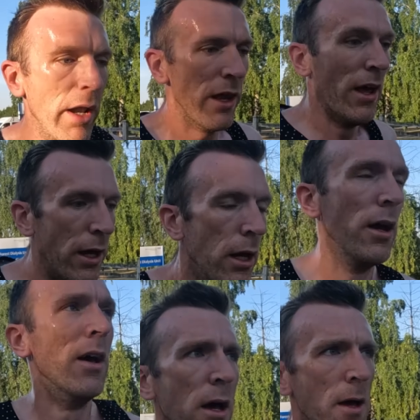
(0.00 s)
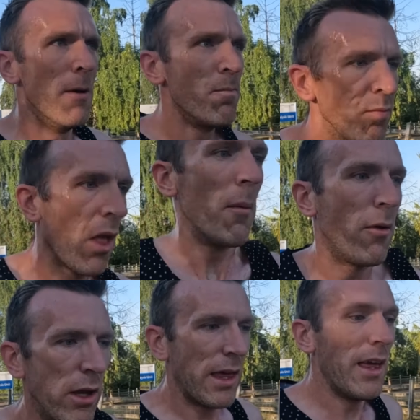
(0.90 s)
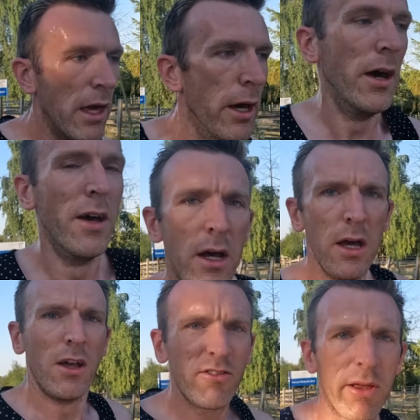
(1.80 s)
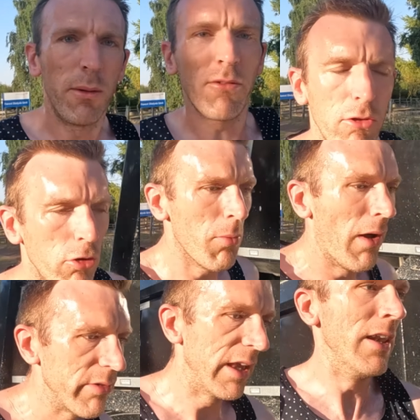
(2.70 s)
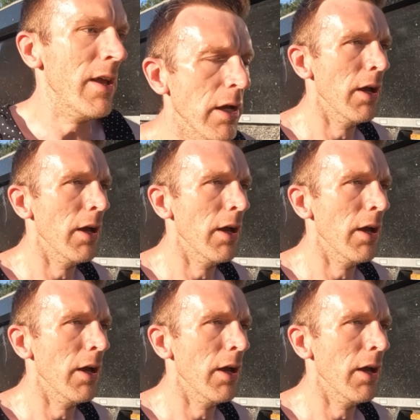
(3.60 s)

run I'm only just coming up to two miles in,